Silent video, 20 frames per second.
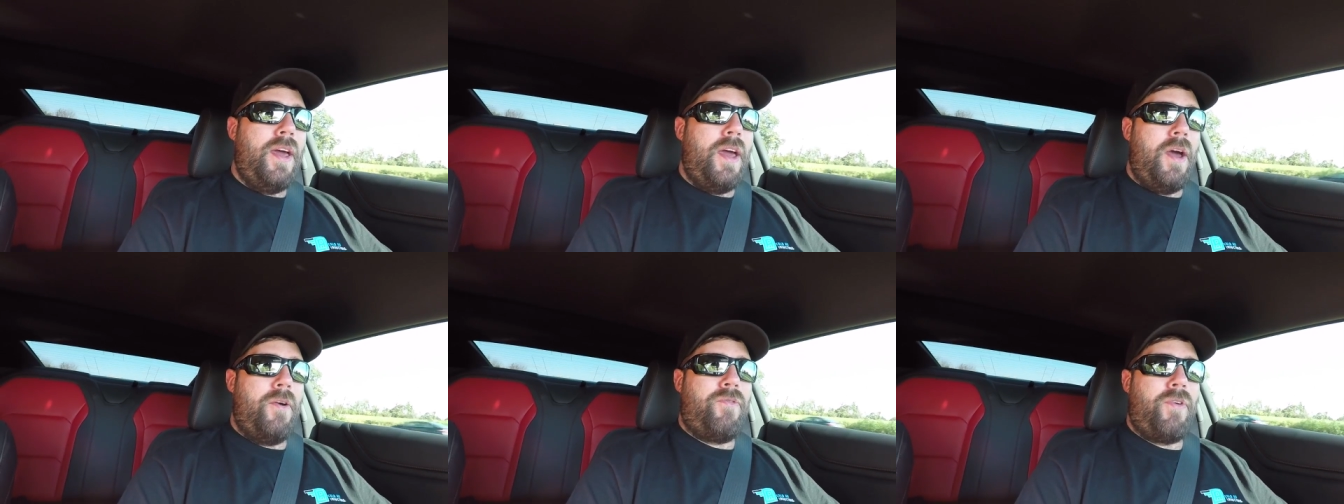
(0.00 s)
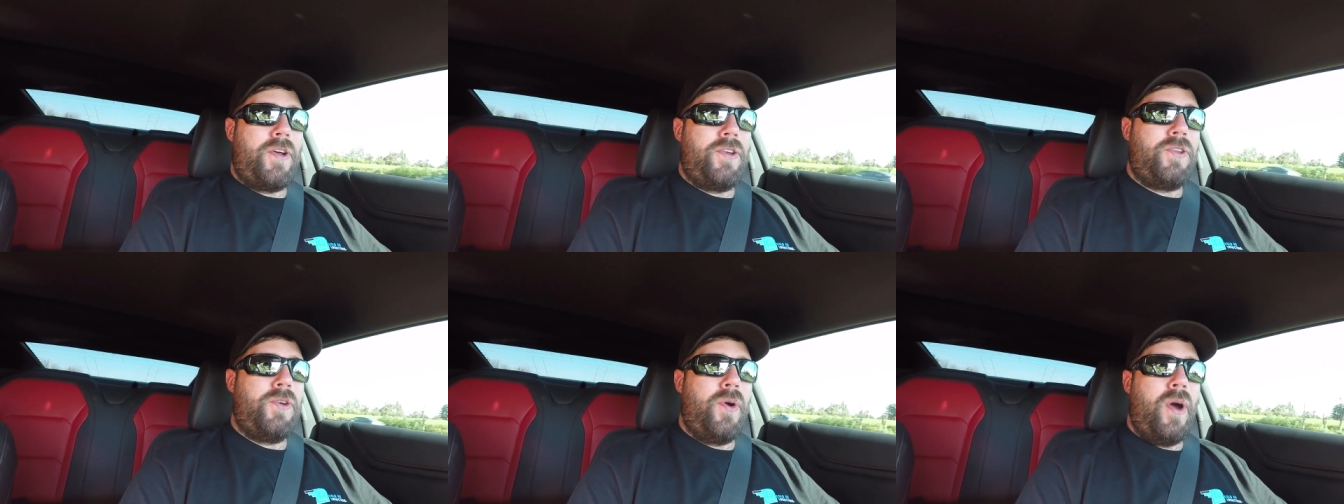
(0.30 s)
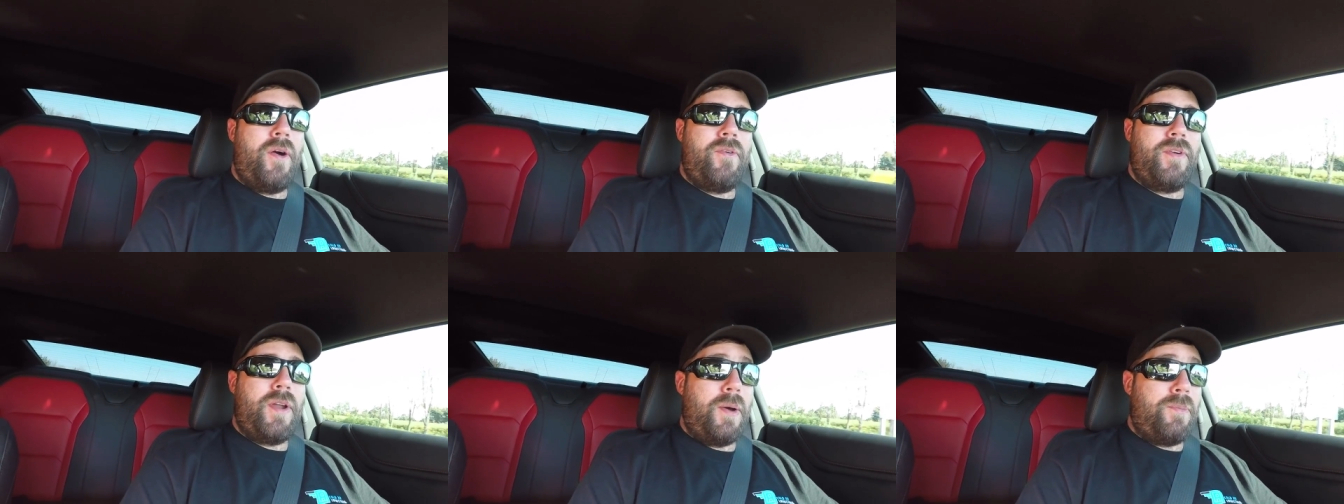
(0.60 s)
if I do
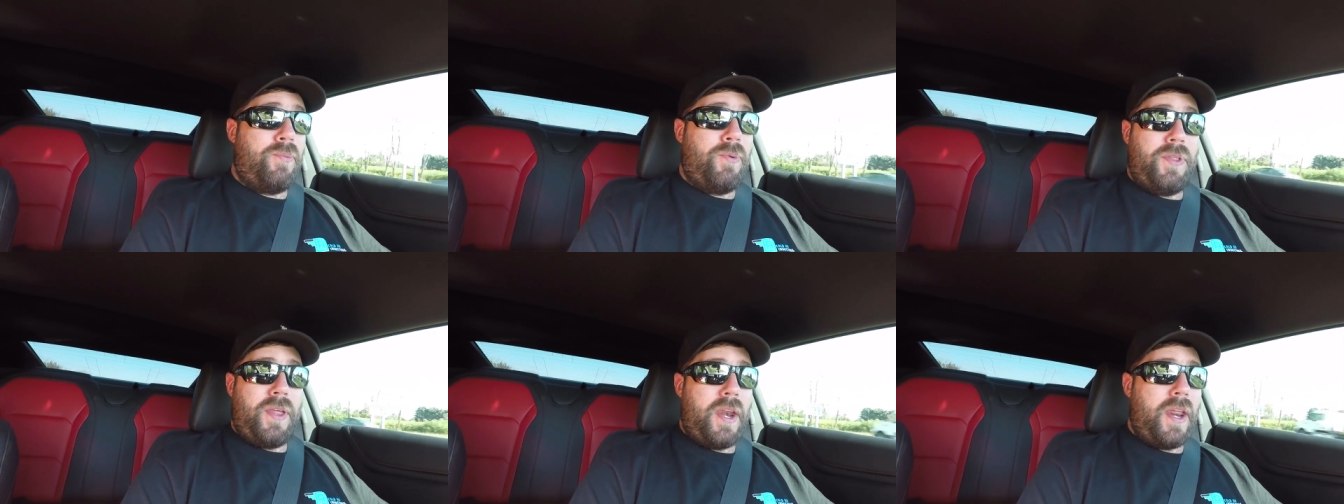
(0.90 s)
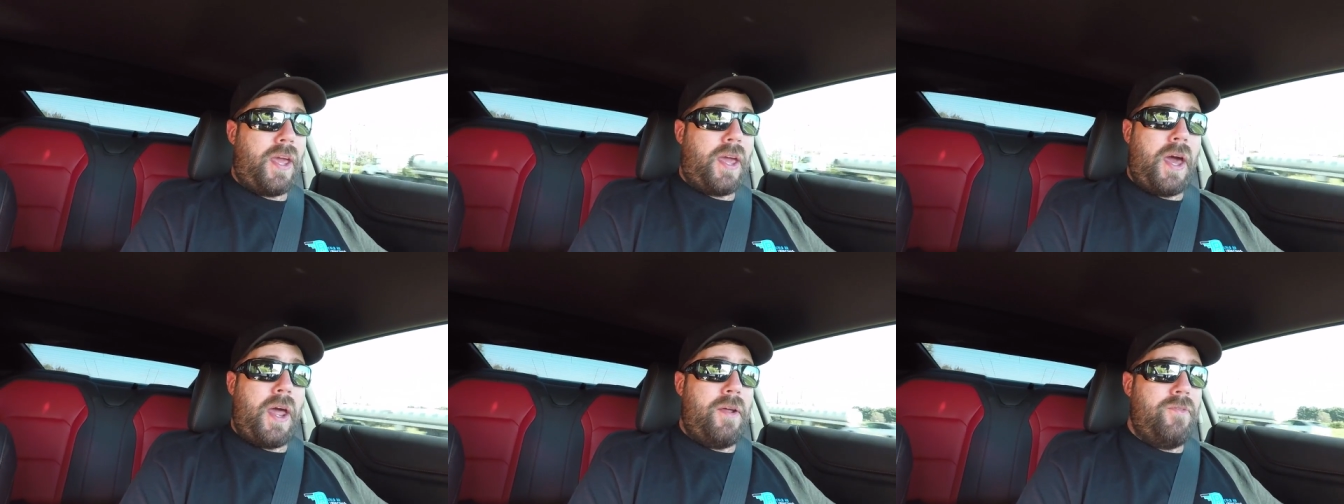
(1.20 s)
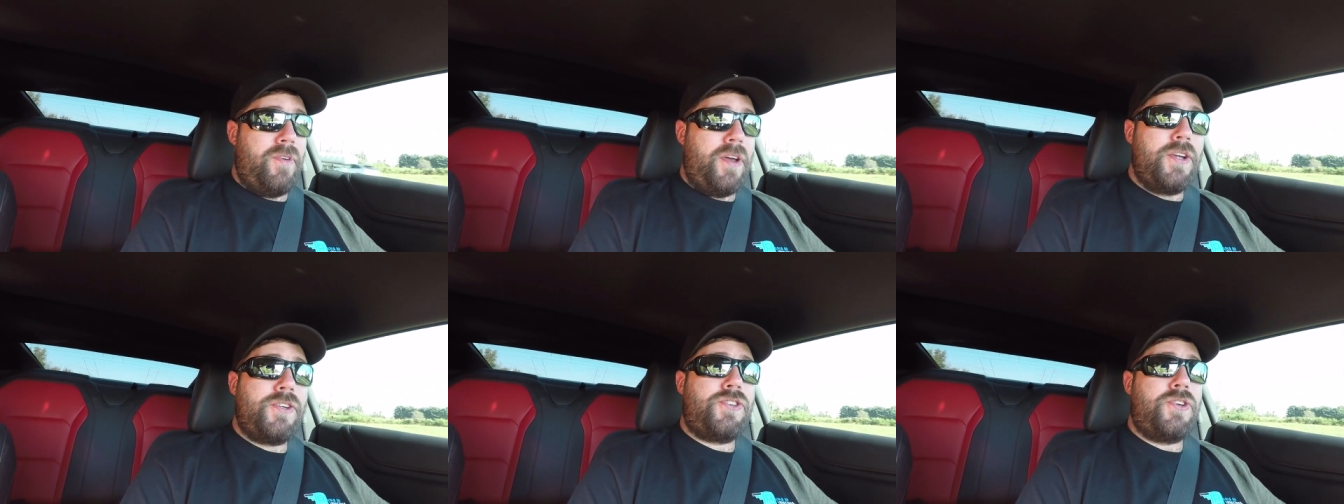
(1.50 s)
end up with any kind
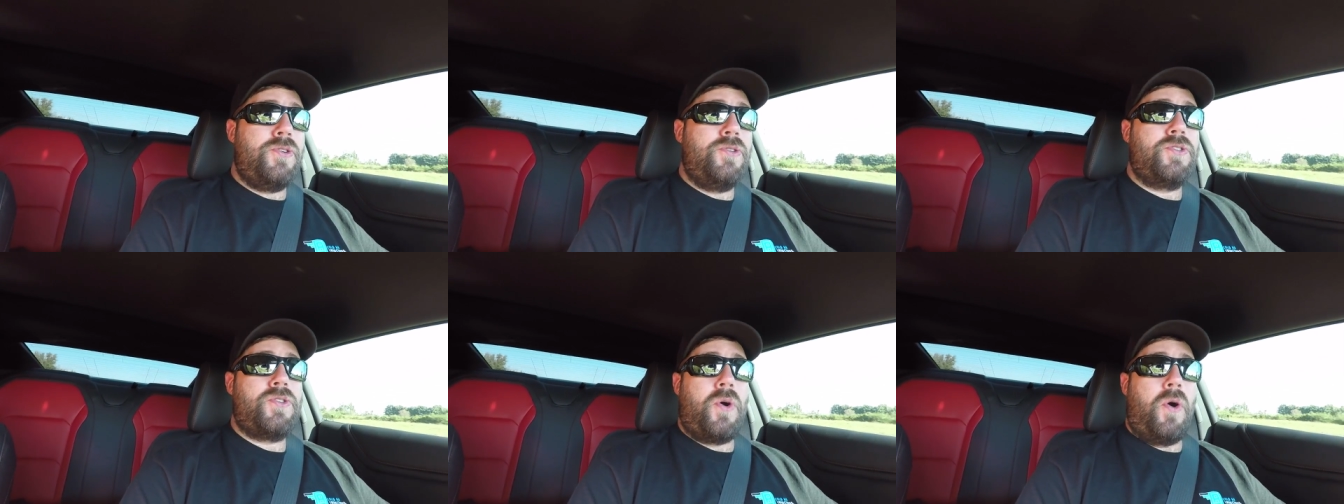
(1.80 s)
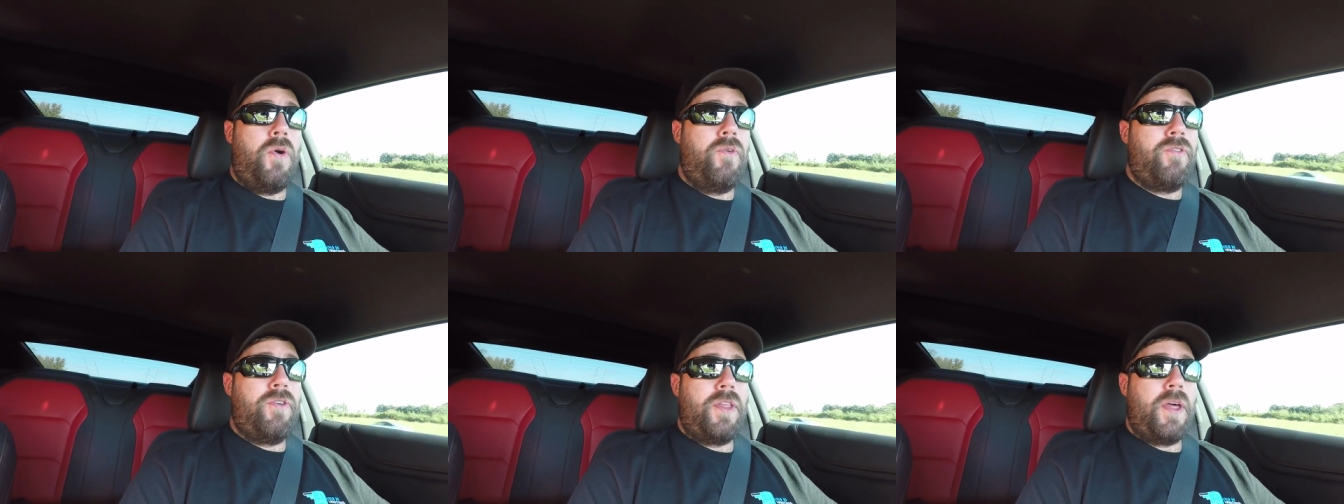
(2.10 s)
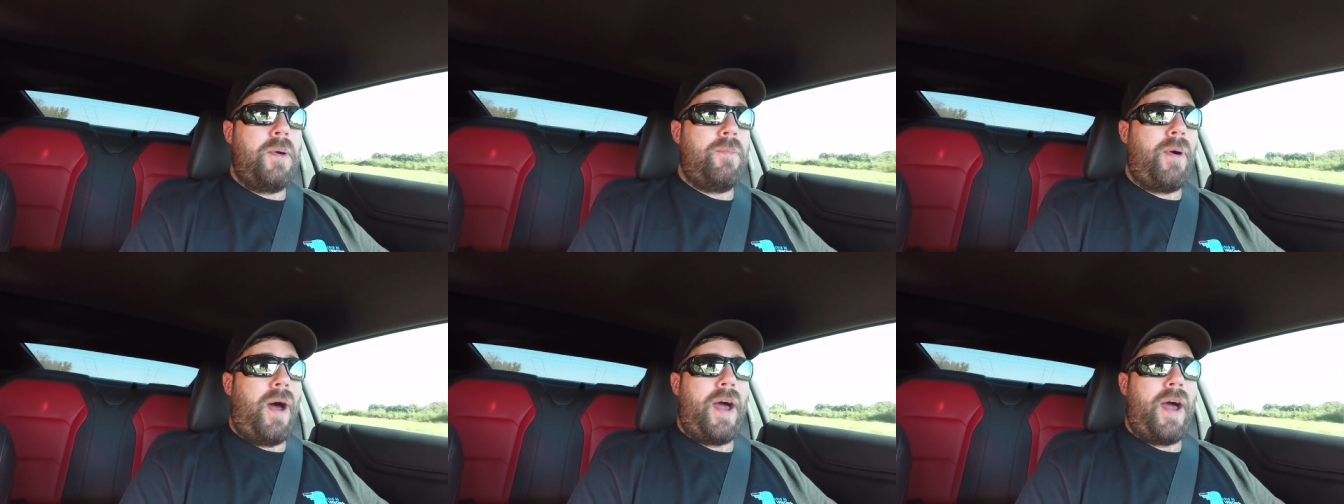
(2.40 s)
of issues over them,